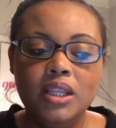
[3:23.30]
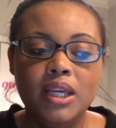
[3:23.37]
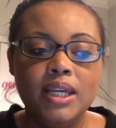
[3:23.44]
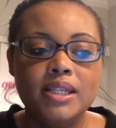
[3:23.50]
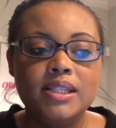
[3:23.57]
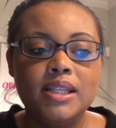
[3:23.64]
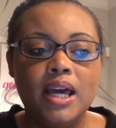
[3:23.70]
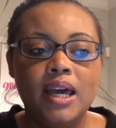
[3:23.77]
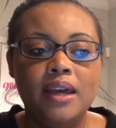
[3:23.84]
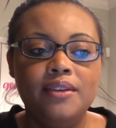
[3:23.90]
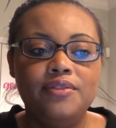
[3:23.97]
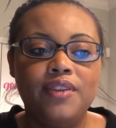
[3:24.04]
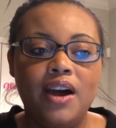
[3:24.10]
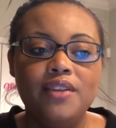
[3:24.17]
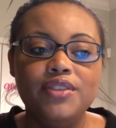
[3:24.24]
like I
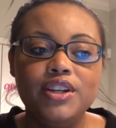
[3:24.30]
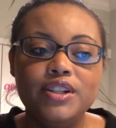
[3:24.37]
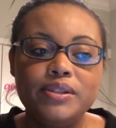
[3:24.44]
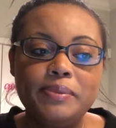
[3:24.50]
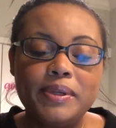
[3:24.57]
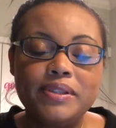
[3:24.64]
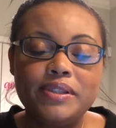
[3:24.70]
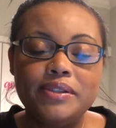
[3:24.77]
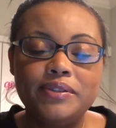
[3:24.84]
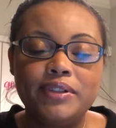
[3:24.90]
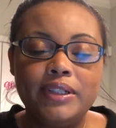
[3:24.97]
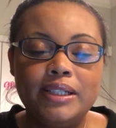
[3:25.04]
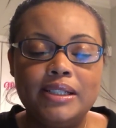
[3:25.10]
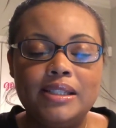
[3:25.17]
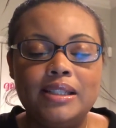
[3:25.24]
said, 5 years
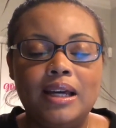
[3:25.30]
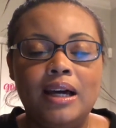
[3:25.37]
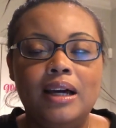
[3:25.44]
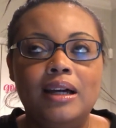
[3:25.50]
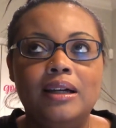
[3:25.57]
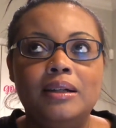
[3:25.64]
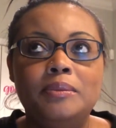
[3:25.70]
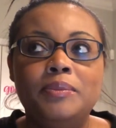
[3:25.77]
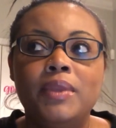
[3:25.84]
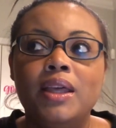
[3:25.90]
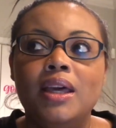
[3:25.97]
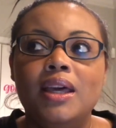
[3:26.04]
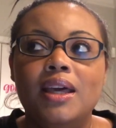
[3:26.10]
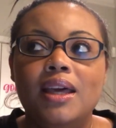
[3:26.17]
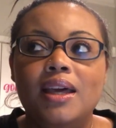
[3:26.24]
post-divorce. I
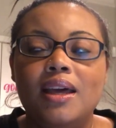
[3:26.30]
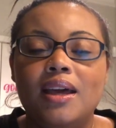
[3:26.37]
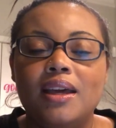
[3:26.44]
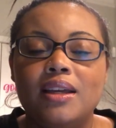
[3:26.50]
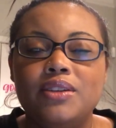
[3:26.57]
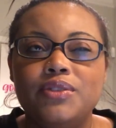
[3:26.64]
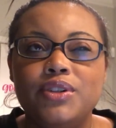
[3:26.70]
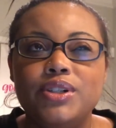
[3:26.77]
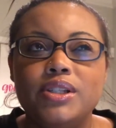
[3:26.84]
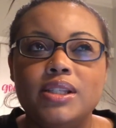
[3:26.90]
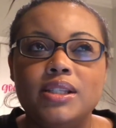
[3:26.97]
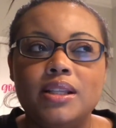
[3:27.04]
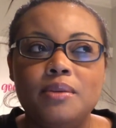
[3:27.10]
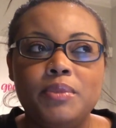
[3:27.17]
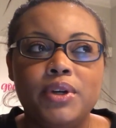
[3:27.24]
got divorced
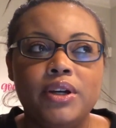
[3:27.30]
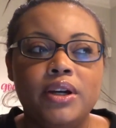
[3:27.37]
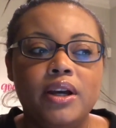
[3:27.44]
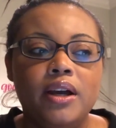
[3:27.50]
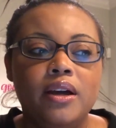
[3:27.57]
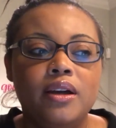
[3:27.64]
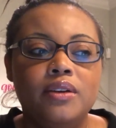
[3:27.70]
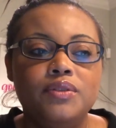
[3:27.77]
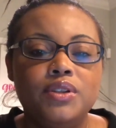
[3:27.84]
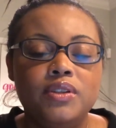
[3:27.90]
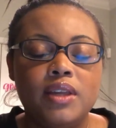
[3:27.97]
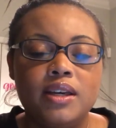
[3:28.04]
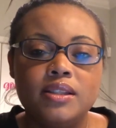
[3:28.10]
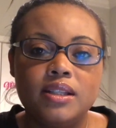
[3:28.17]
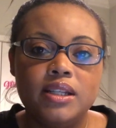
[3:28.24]
December of
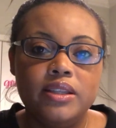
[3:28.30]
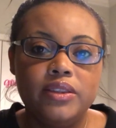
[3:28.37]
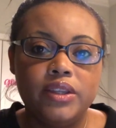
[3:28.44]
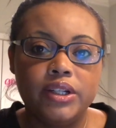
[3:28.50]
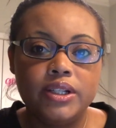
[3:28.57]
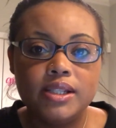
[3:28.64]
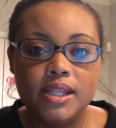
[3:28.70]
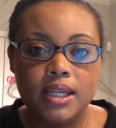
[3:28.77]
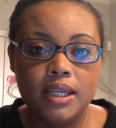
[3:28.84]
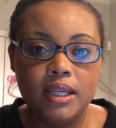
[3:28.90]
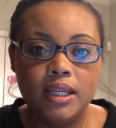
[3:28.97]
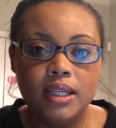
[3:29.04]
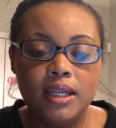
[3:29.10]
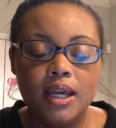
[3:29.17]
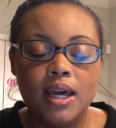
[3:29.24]

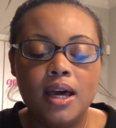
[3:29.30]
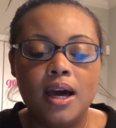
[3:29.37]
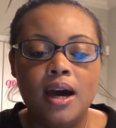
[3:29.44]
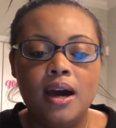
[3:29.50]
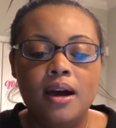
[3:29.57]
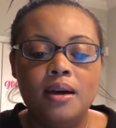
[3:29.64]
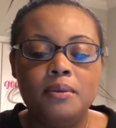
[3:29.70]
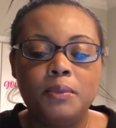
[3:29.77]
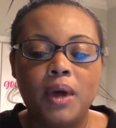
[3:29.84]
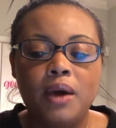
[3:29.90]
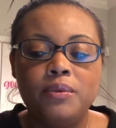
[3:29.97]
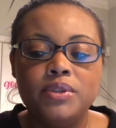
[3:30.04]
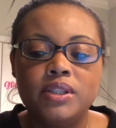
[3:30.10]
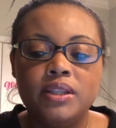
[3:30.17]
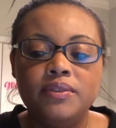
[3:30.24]
2013.
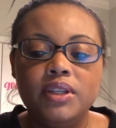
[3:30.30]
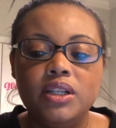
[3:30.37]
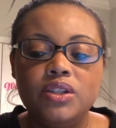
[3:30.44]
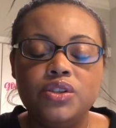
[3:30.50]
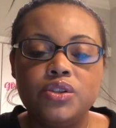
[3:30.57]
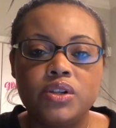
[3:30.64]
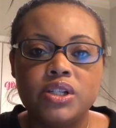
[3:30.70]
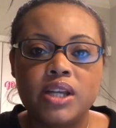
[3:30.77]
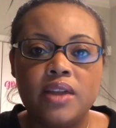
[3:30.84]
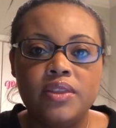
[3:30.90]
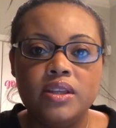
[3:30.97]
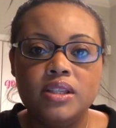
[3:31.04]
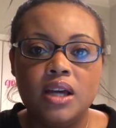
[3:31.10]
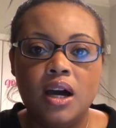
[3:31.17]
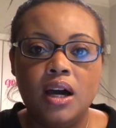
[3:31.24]
I was living in Georgia at
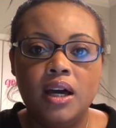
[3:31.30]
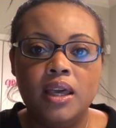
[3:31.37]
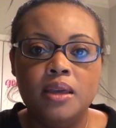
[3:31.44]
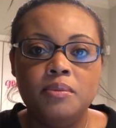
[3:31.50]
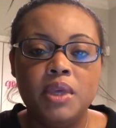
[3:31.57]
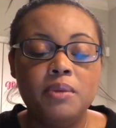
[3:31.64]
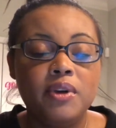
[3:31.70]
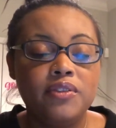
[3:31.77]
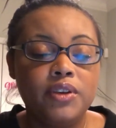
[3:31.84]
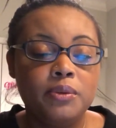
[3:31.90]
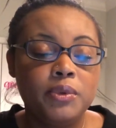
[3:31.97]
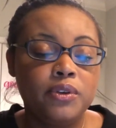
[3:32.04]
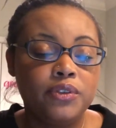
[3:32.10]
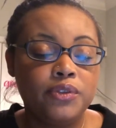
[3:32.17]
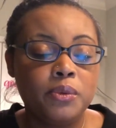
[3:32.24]
the time. Me and my
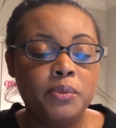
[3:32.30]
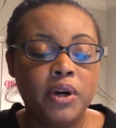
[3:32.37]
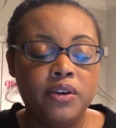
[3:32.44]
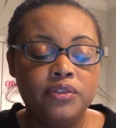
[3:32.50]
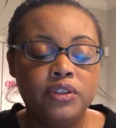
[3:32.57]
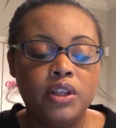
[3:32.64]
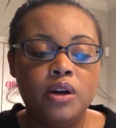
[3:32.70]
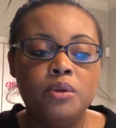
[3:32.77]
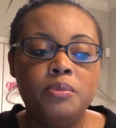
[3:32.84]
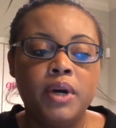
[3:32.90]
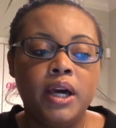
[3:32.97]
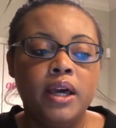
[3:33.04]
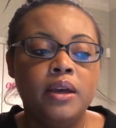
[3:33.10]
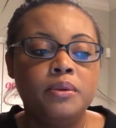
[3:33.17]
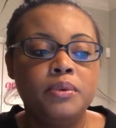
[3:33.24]
family were from Buffalo,
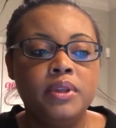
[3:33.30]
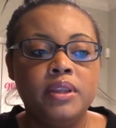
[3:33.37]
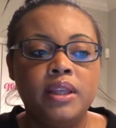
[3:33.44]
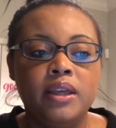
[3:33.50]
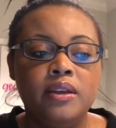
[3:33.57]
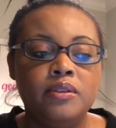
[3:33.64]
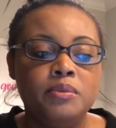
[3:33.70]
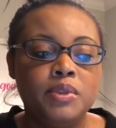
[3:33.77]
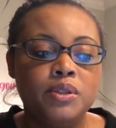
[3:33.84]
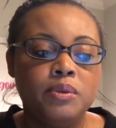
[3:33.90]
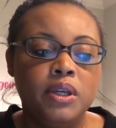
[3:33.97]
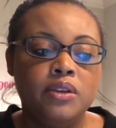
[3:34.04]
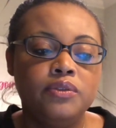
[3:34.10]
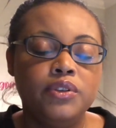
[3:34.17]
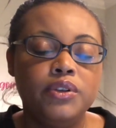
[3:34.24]
but we live
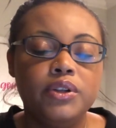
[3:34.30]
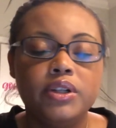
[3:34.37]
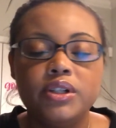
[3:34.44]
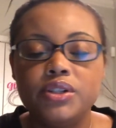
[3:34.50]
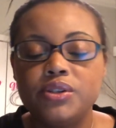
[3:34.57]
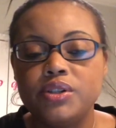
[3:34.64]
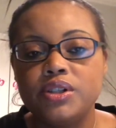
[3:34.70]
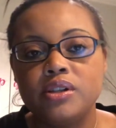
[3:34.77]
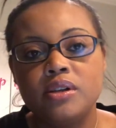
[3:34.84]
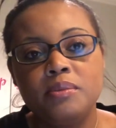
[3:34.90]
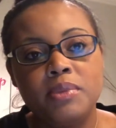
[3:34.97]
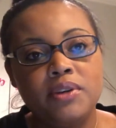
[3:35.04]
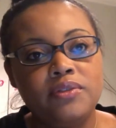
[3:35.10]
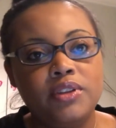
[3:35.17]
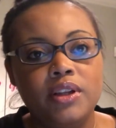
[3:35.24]
between Florida, Georgia,
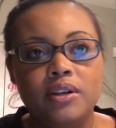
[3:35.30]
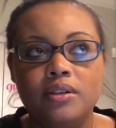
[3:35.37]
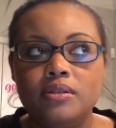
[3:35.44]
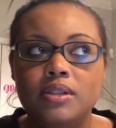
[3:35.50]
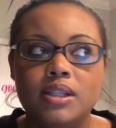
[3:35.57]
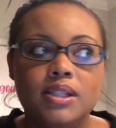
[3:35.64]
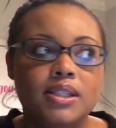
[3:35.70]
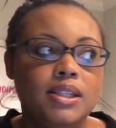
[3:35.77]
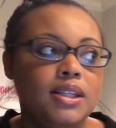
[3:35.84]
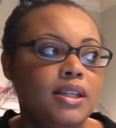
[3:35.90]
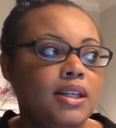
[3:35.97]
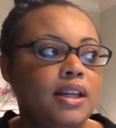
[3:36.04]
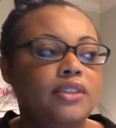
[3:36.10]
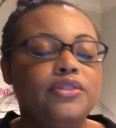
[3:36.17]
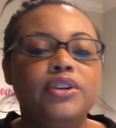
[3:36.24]
Buffalo,
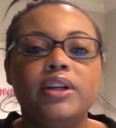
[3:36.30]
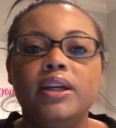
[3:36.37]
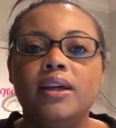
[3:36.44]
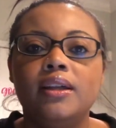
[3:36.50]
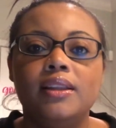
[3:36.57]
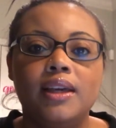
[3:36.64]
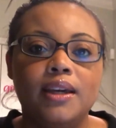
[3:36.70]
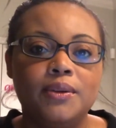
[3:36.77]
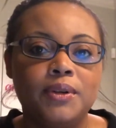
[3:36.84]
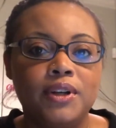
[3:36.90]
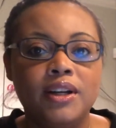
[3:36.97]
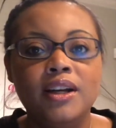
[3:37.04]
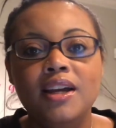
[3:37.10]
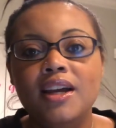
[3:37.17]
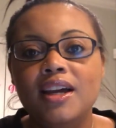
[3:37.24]
Tennessee, California. Like,
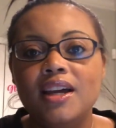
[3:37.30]
we're